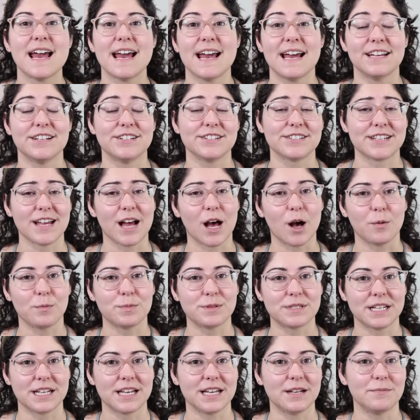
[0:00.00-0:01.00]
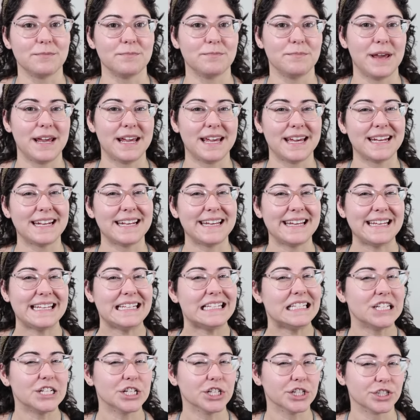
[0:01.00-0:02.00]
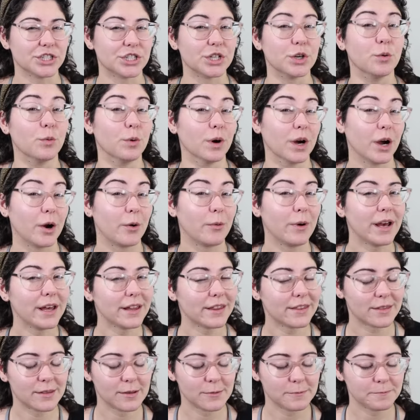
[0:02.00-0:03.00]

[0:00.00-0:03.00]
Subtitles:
It just helps it make it easier to work with.